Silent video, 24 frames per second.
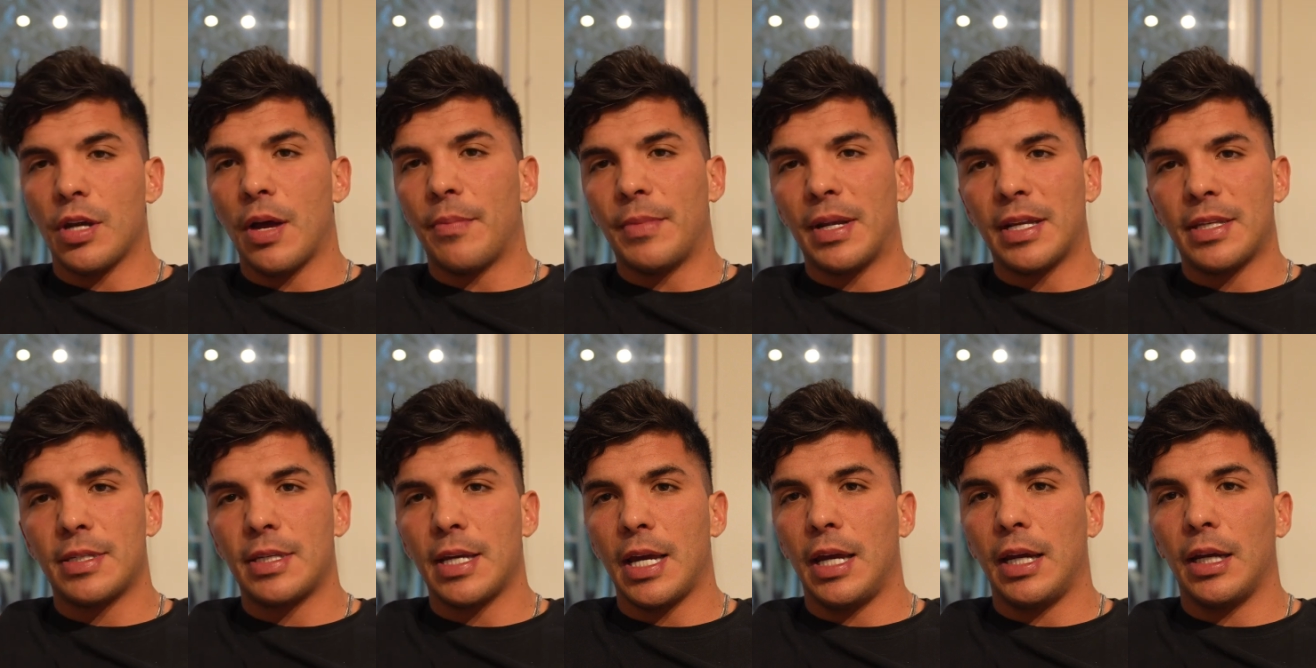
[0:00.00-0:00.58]
I'm
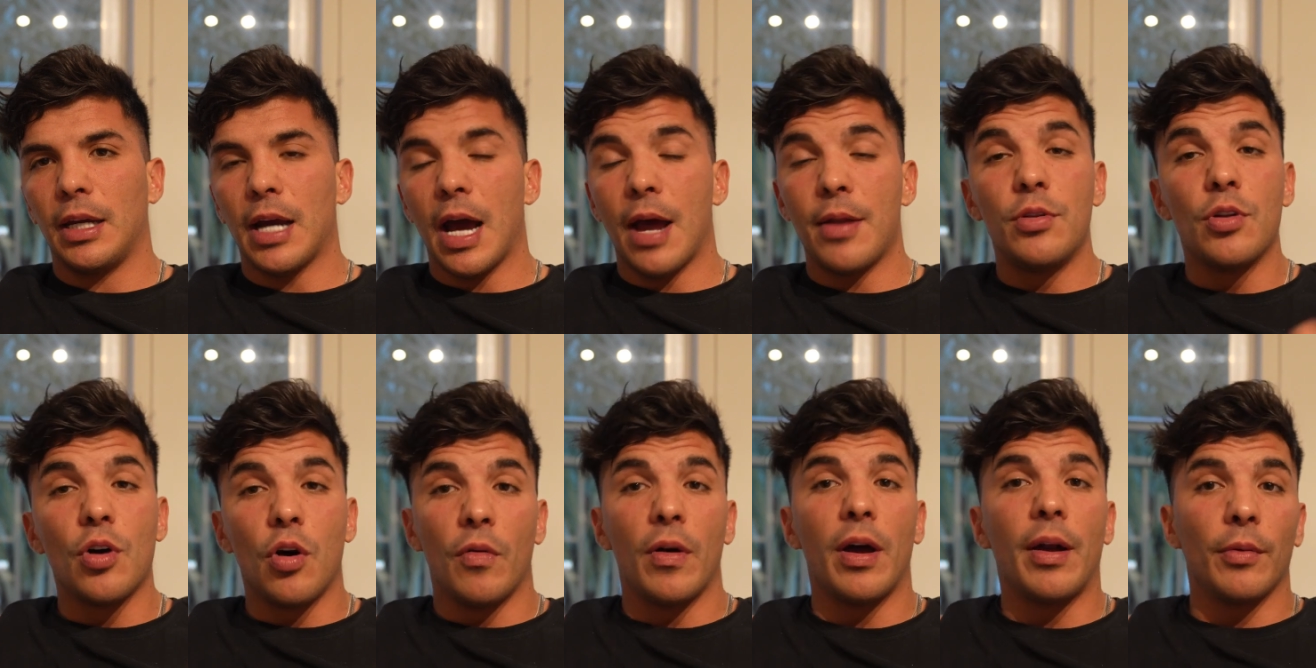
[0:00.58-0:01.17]
not saying I
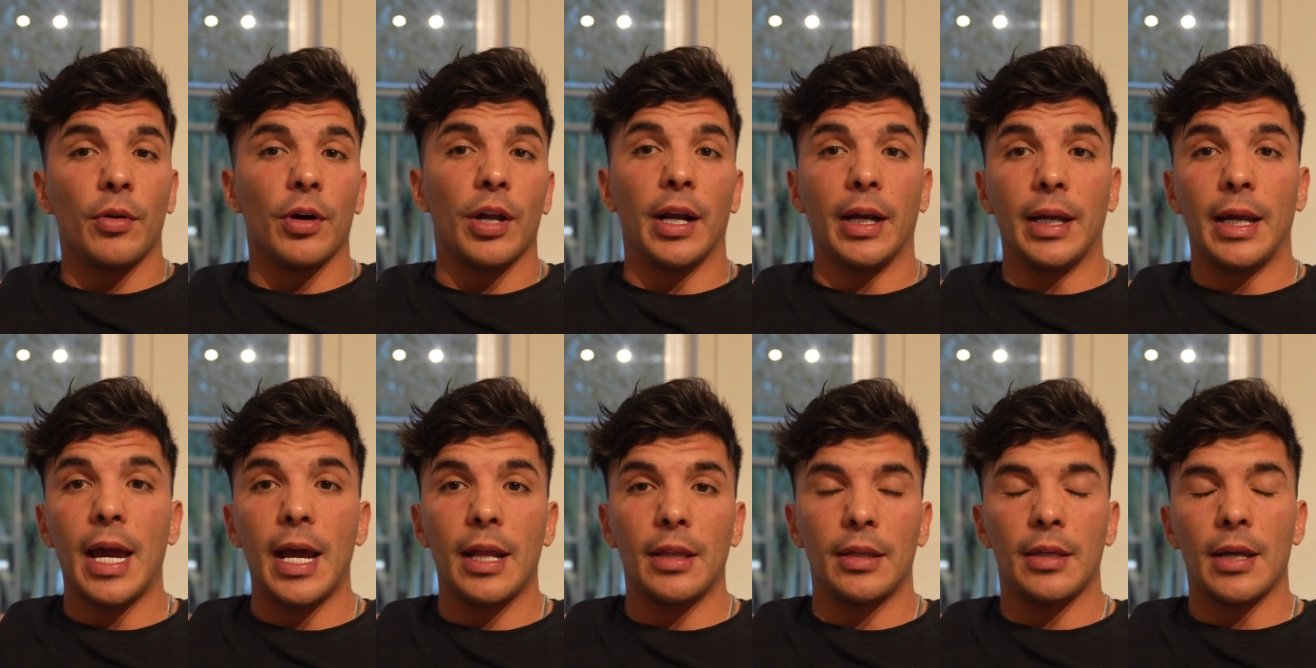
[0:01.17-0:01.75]
know where I'm gonna
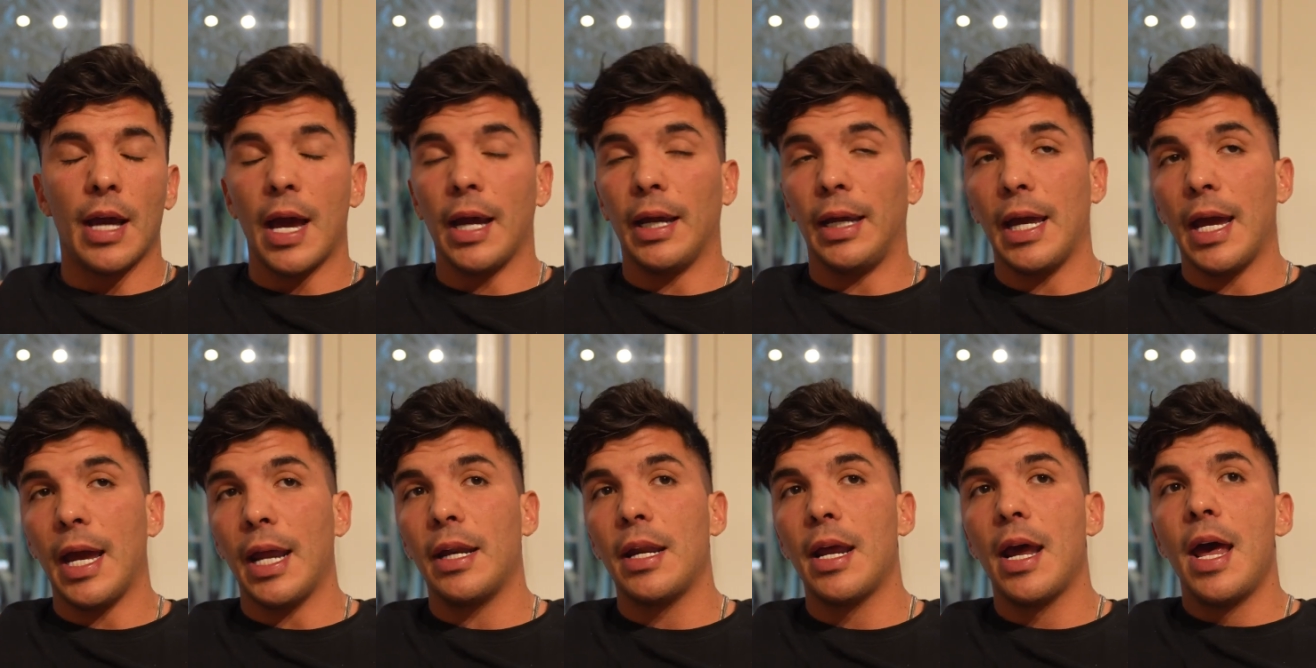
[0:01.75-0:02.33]
get
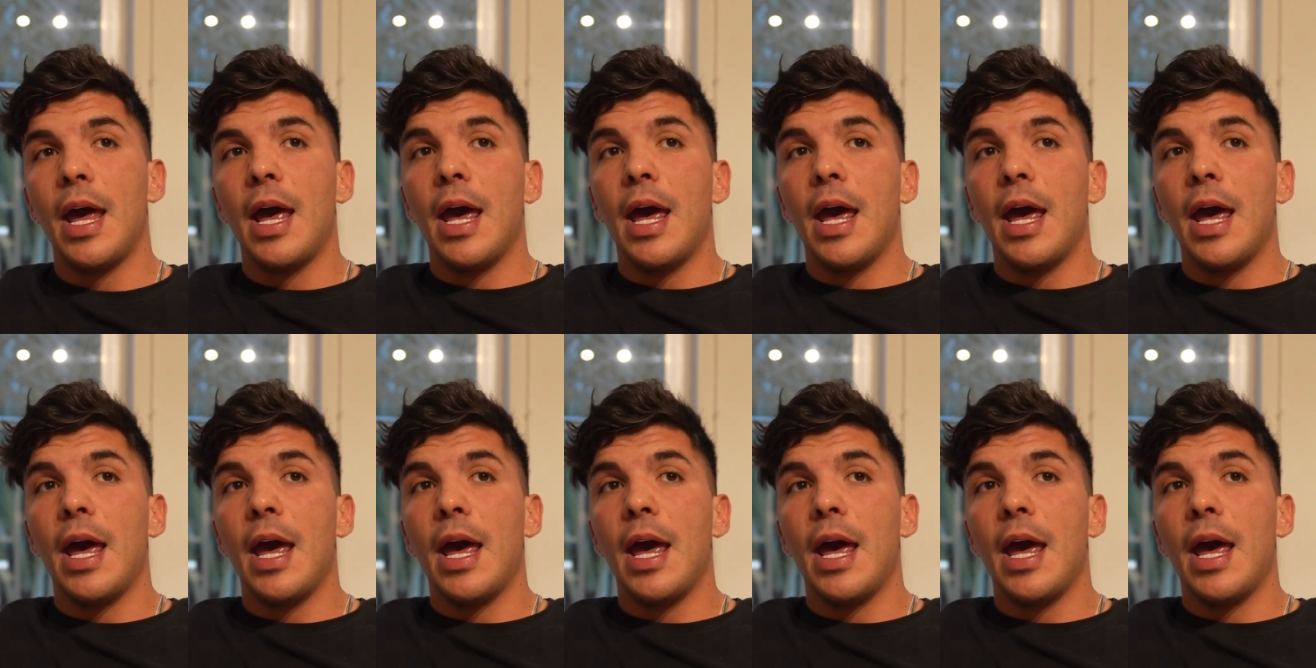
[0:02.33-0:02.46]
again,